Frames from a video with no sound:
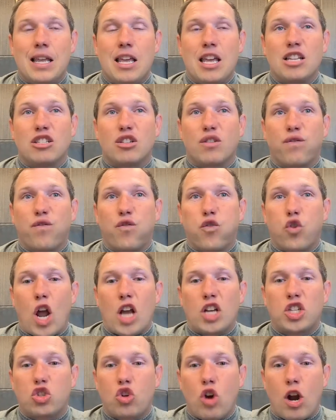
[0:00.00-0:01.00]
is
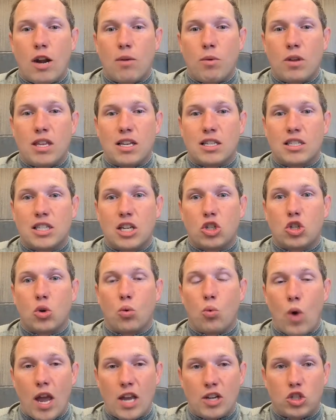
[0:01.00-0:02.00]
frustrated with his
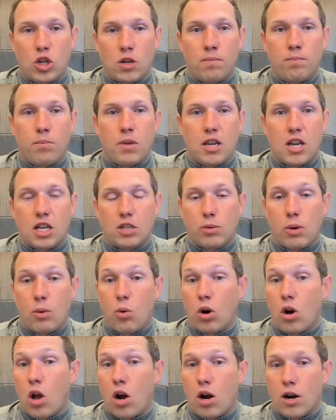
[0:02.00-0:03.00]
situation because we
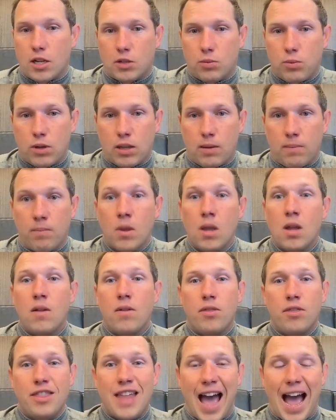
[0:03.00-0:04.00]
weren't honest with him.
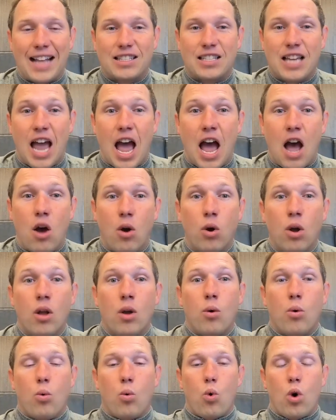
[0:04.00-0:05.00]
That's how
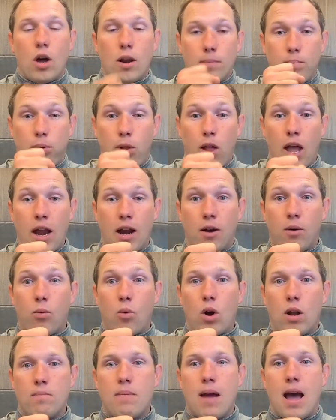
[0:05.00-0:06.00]
one player,
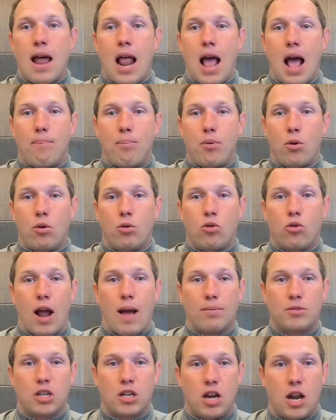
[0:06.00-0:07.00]
one bad apple,
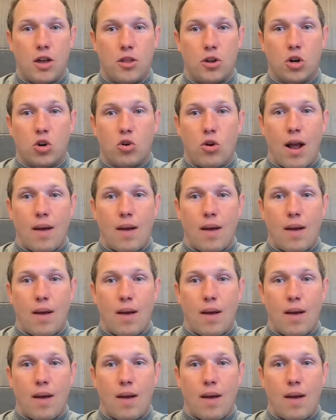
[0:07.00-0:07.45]
grabs another.